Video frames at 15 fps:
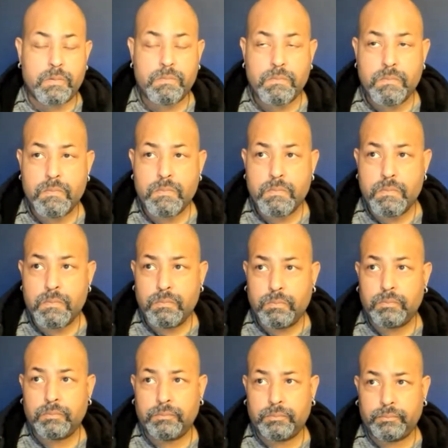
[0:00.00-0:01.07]
yeah, well, that's
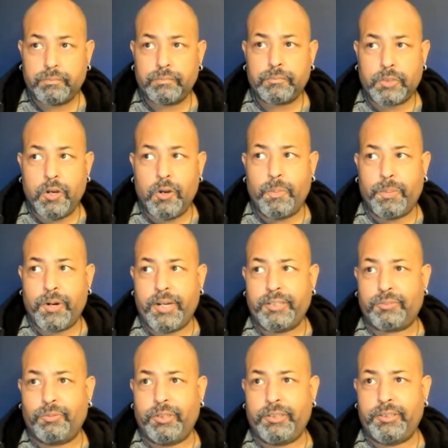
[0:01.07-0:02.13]
like when things
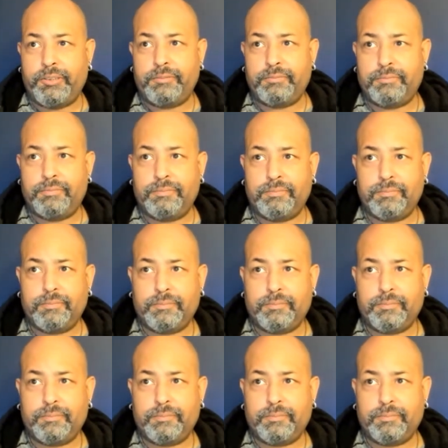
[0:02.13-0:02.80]
are going to hell,